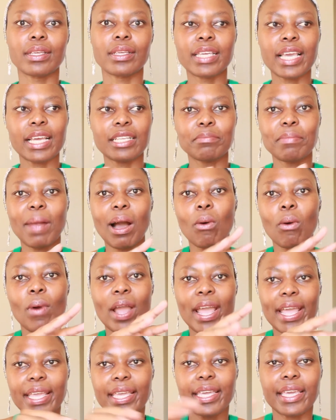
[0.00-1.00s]
get my
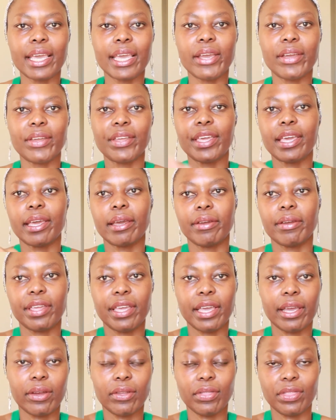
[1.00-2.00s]
way
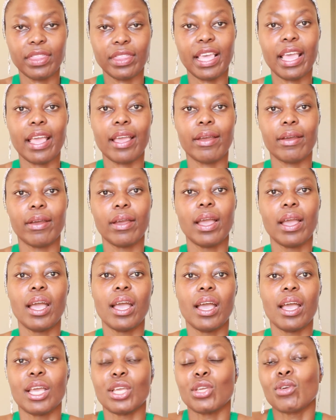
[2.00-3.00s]
here, and there.
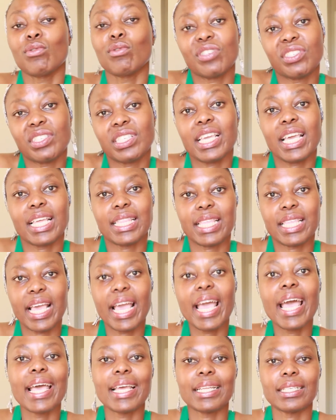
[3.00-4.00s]
You'll see at the
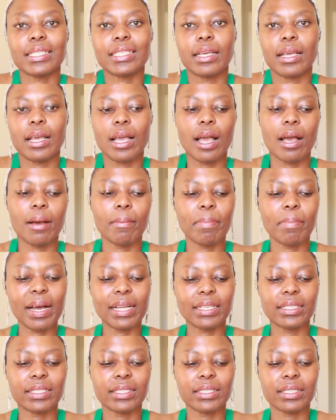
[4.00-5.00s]
end,
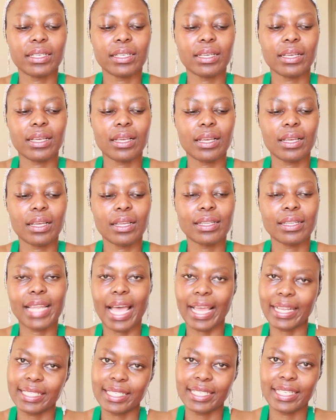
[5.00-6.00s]
but
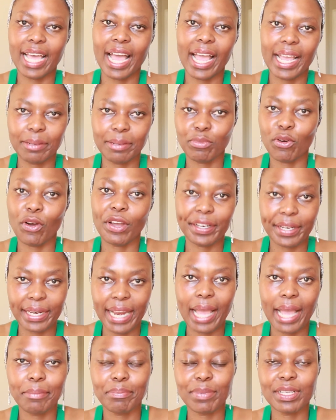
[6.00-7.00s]

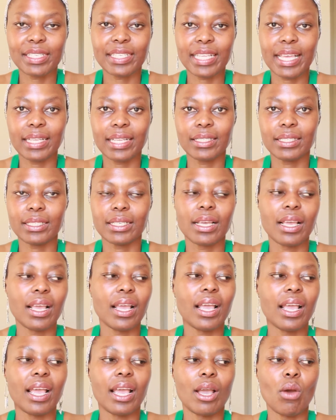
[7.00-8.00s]
99.9%,
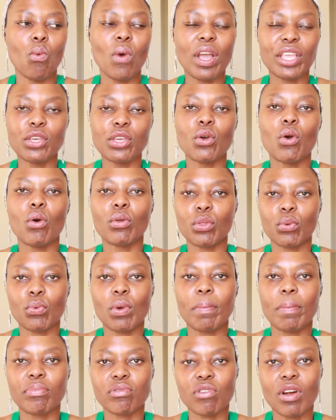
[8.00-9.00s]
when you go through
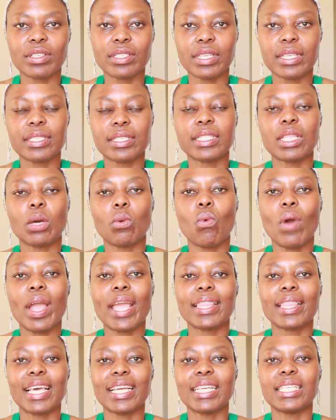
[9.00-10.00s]
a process, the
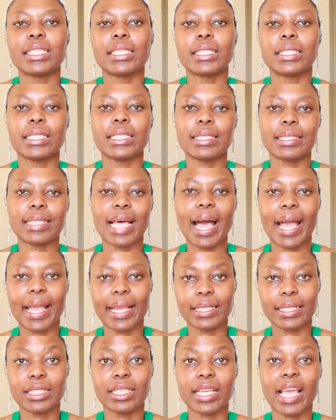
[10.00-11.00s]
way that it's
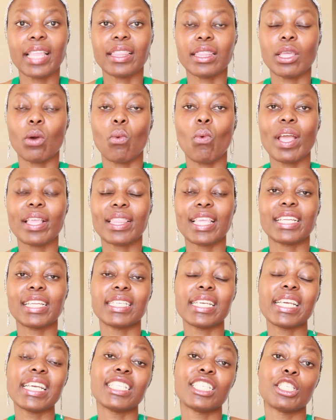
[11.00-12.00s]
designed and the way
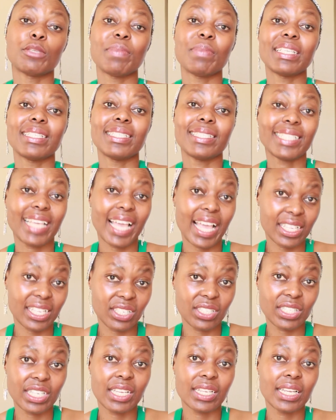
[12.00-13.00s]
that it's been
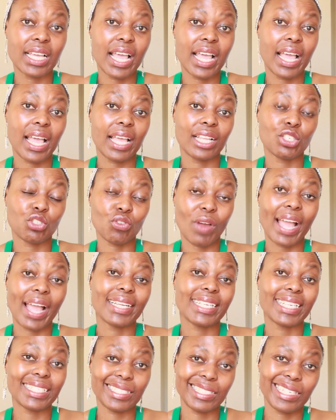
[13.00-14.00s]
tested,
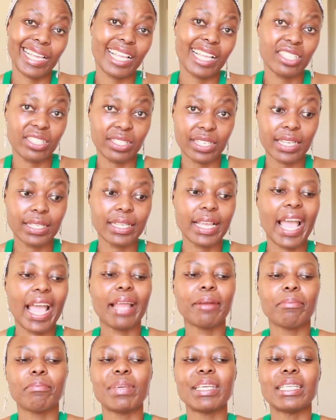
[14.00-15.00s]
tried and tested
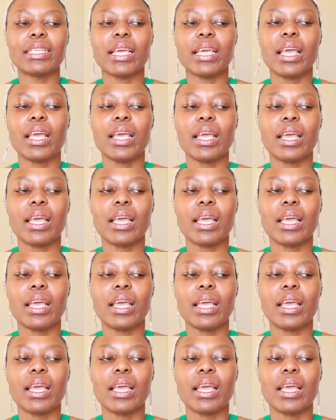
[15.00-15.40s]
and been